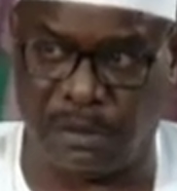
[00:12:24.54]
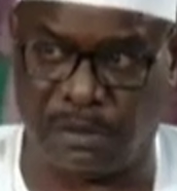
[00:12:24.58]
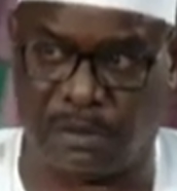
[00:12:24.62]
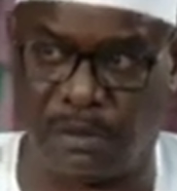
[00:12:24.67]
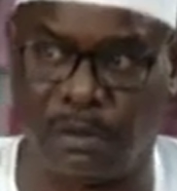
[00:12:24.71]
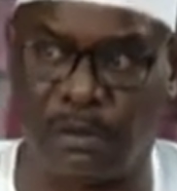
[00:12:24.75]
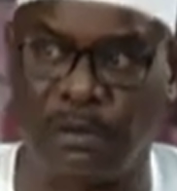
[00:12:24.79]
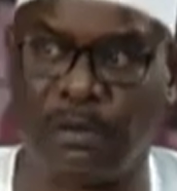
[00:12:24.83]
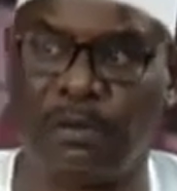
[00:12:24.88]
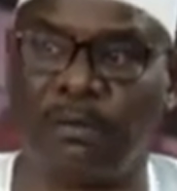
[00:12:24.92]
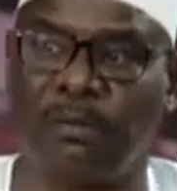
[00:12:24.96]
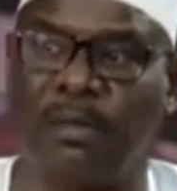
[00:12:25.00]

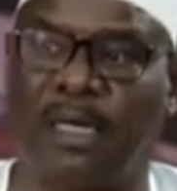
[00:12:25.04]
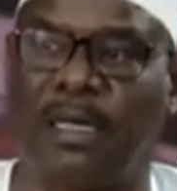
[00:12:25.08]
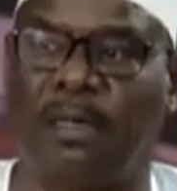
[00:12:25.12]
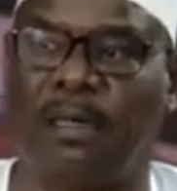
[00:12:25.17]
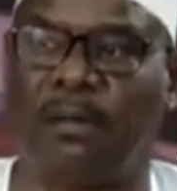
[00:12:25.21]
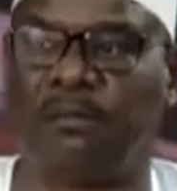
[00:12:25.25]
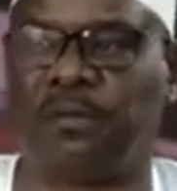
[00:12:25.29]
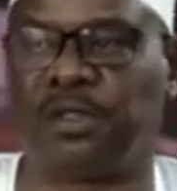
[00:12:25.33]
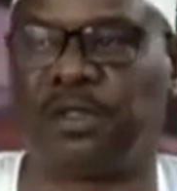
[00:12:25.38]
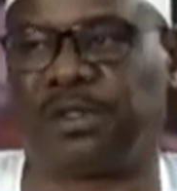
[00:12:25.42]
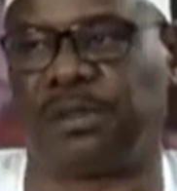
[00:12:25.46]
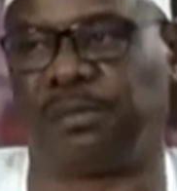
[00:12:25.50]
owned by
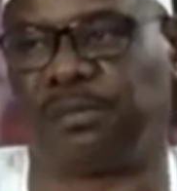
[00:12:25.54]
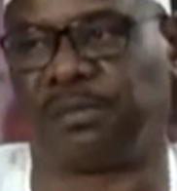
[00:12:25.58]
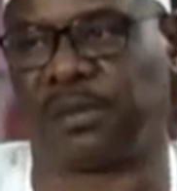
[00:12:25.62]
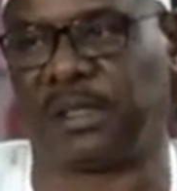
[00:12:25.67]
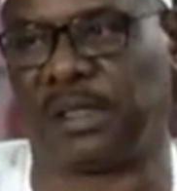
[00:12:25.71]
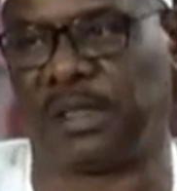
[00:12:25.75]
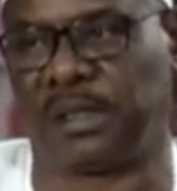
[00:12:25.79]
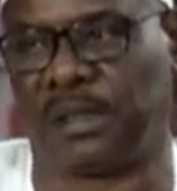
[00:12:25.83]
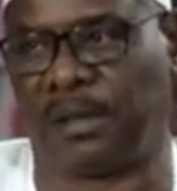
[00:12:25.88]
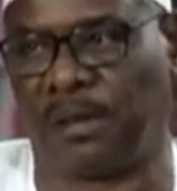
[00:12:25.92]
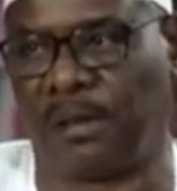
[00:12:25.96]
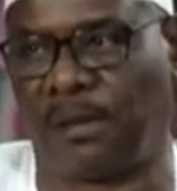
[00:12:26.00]
Mr.
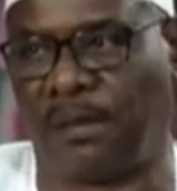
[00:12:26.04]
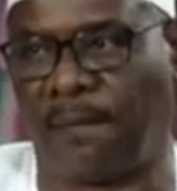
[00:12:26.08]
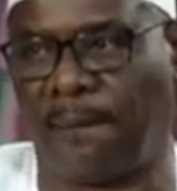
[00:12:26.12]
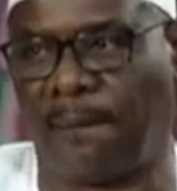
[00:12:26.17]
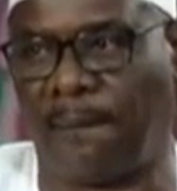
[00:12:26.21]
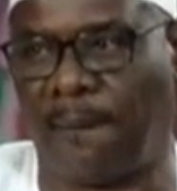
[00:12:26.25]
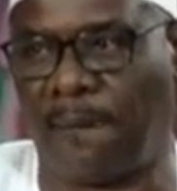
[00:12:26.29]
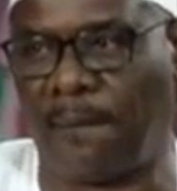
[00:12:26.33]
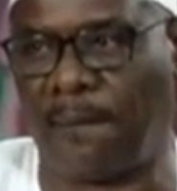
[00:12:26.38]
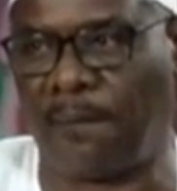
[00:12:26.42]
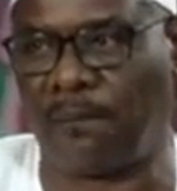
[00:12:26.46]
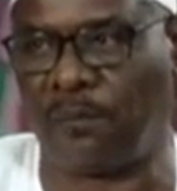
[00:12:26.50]
President.
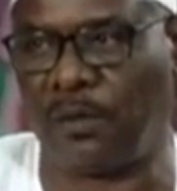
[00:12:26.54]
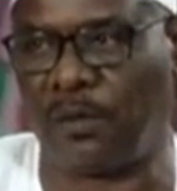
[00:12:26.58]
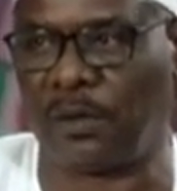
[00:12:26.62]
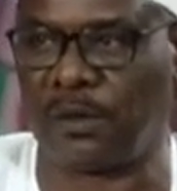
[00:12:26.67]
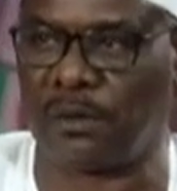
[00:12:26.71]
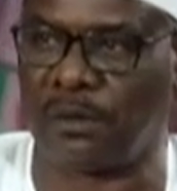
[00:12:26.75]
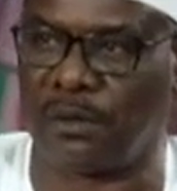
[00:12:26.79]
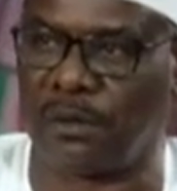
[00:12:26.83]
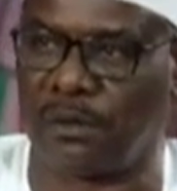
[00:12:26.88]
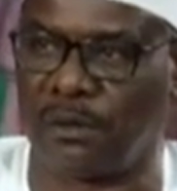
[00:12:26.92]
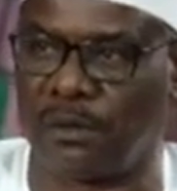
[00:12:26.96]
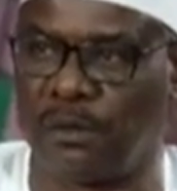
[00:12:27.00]
But
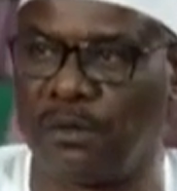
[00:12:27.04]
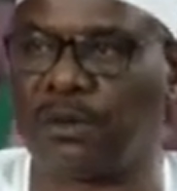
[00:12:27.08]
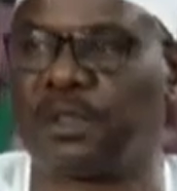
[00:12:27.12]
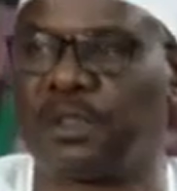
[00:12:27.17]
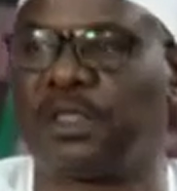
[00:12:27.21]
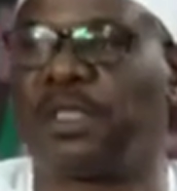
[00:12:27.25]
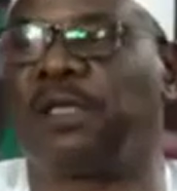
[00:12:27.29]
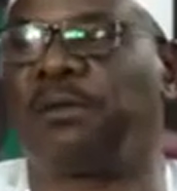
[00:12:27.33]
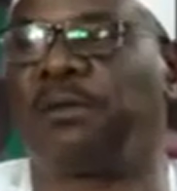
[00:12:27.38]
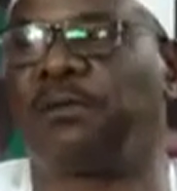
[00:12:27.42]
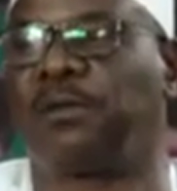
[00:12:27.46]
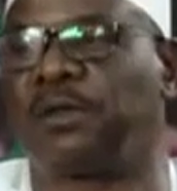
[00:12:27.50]
yeah. Do you
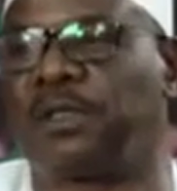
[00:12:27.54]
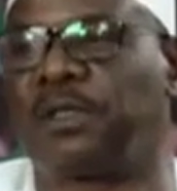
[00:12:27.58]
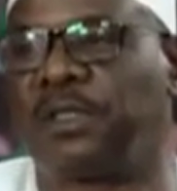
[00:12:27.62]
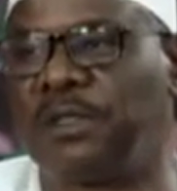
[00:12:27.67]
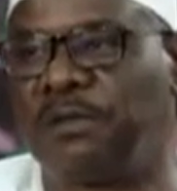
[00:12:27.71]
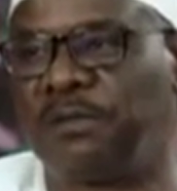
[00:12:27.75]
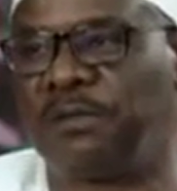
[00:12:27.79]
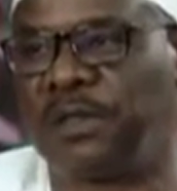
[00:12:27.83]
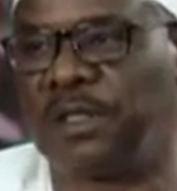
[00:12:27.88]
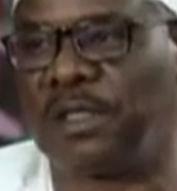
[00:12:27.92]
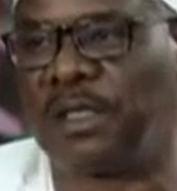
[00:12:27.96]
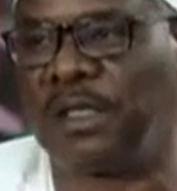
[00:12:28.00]
see him on
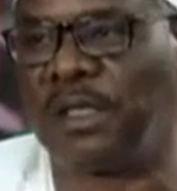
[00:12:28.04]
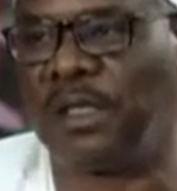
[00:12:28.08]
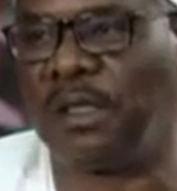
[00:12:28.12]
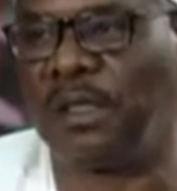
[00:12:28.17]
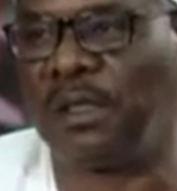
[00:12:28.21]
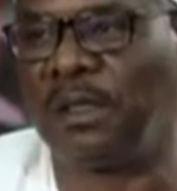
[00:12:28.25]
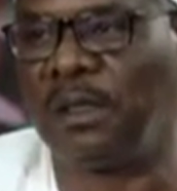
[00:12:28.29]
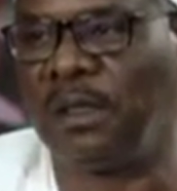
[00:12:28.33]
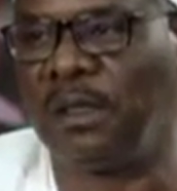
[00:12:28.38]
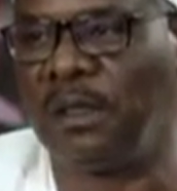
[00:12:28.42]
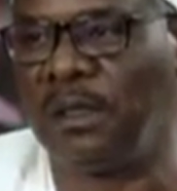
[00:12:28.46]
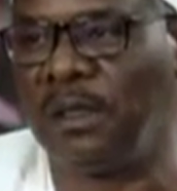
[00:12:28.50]
TVC?
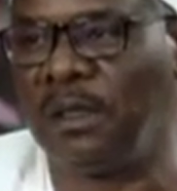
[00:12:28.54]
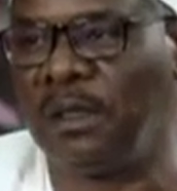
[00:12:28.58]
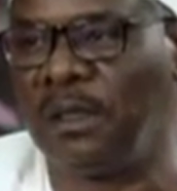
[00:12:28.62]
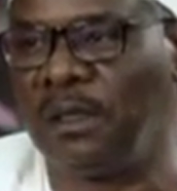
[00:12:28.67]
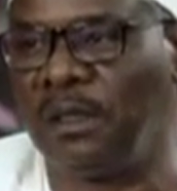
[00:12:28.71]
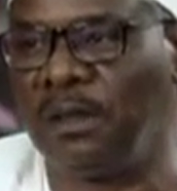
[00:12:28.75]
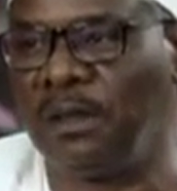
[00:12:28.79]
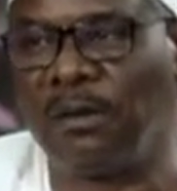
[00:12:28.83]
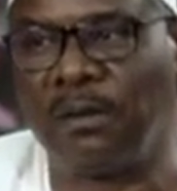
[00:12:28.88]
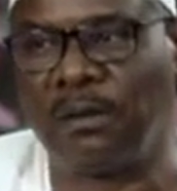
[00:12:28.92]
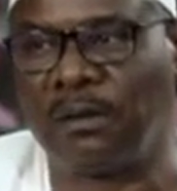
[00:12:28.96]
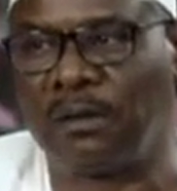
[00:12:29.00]

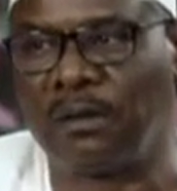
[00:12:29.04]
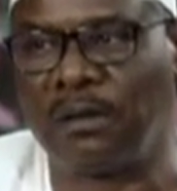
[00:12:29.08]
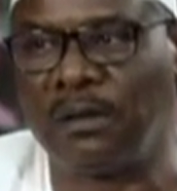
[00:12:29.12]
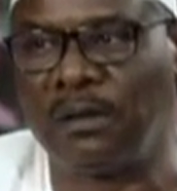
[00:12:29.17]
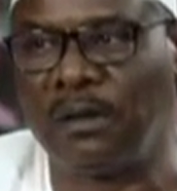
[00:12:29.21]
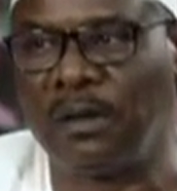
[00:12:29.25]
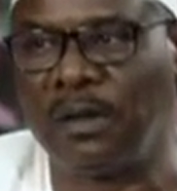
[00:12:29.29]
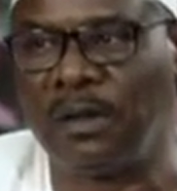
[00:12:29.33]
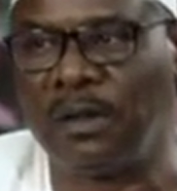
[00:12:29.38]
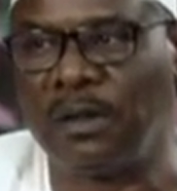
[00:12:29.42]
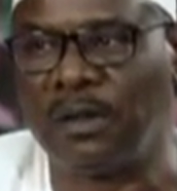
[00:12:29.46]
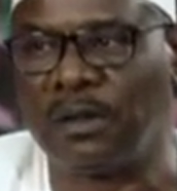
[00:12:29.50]
No.
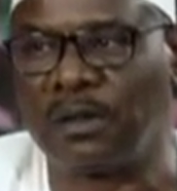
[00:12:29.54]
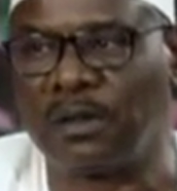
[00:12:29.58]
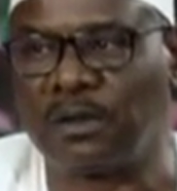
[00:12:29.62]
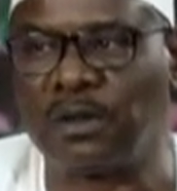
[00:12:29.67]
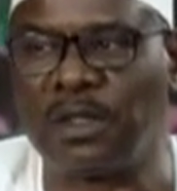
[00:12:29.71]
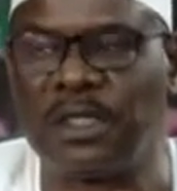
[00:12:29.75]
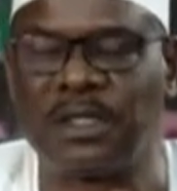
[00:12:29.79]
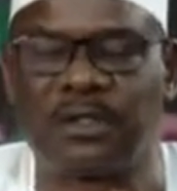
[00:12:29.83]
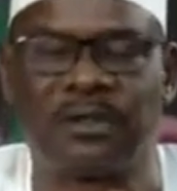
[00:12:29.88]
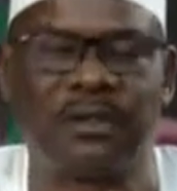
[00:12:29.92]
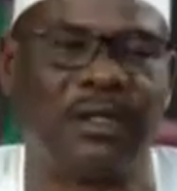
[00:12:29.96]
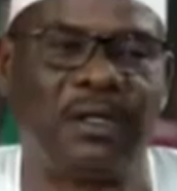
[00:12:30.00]
So
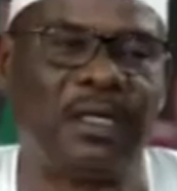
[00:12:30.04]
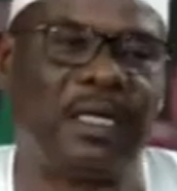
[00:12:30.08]
it's not